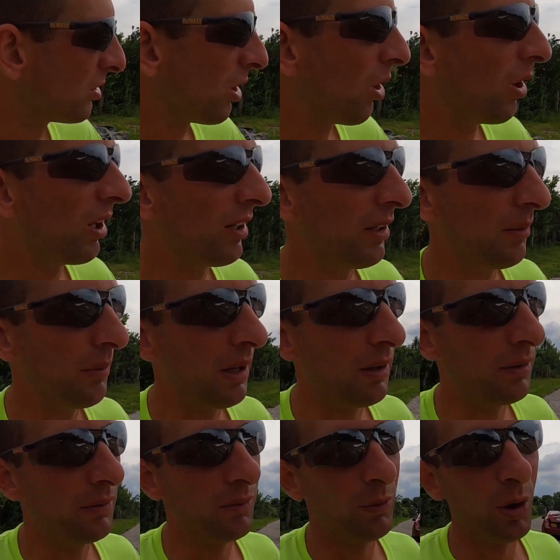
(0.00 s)
So
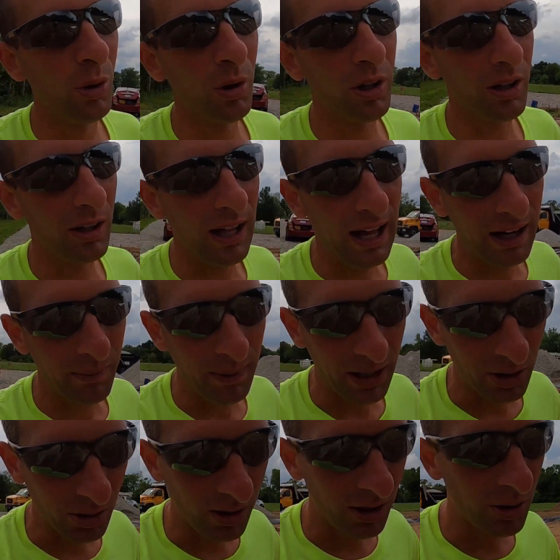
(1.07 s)
it ruined a lot of
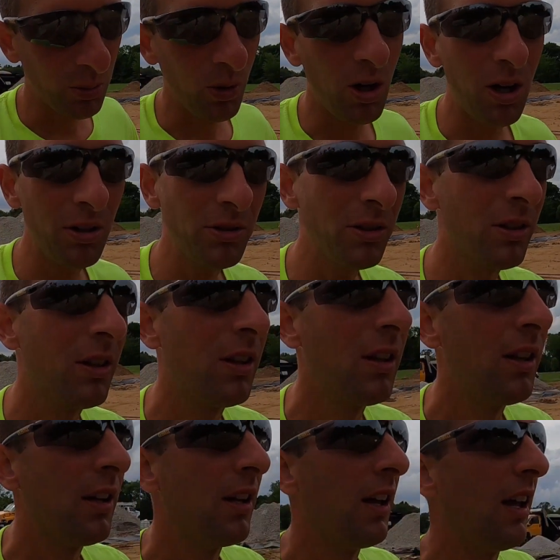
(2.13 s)
my trench walls.
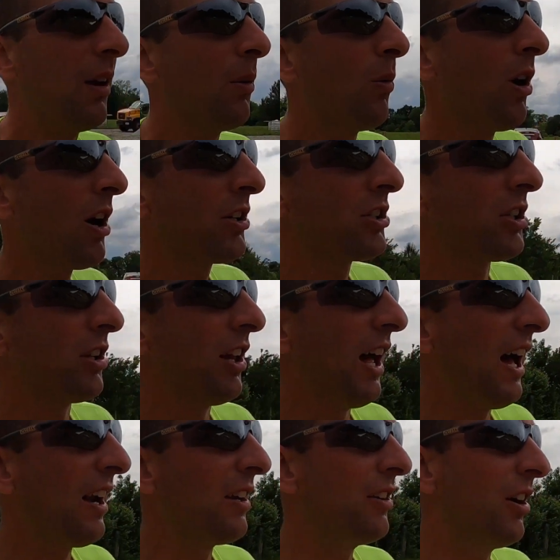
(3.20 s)
It washed a
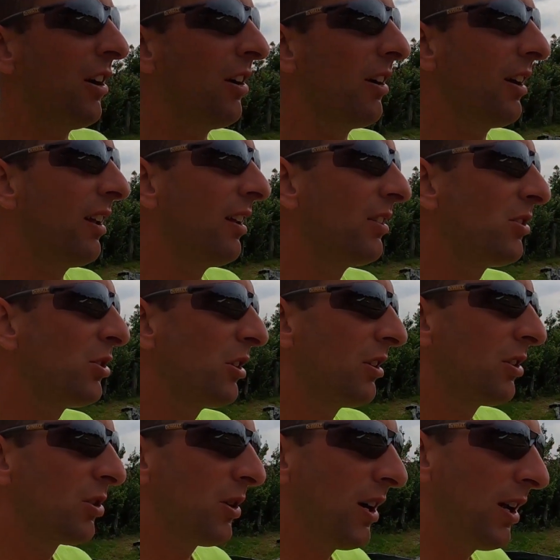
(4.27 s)
lot of dirt into
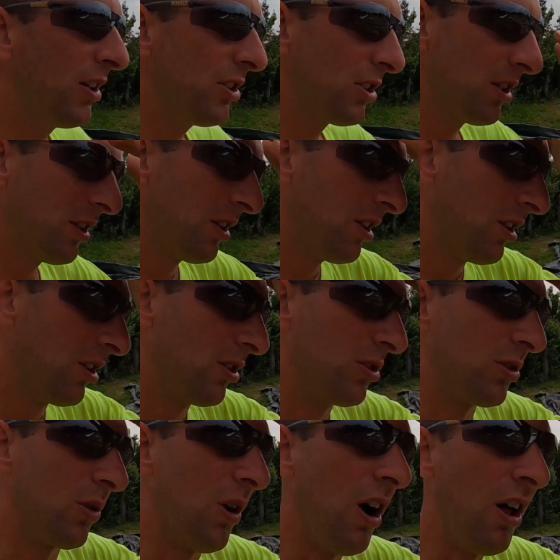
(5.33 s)
the trench.
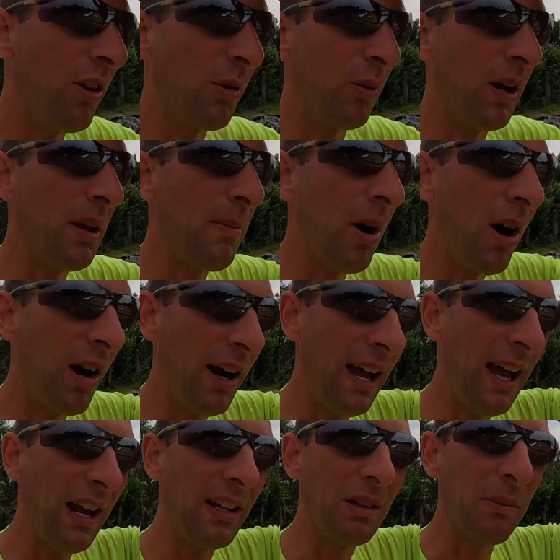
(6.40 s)
So all the rebar
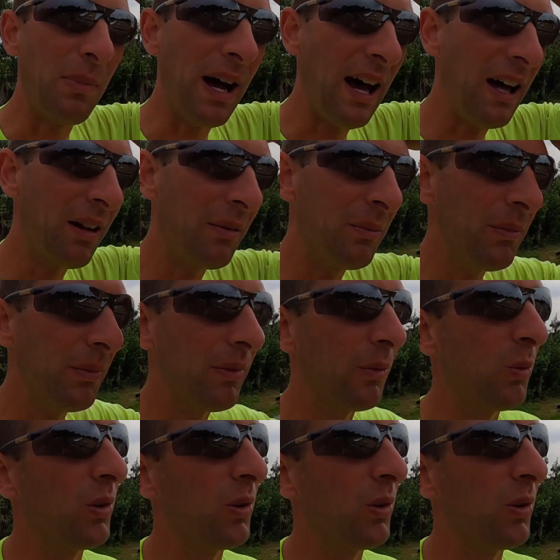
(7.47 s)
I had at the bottom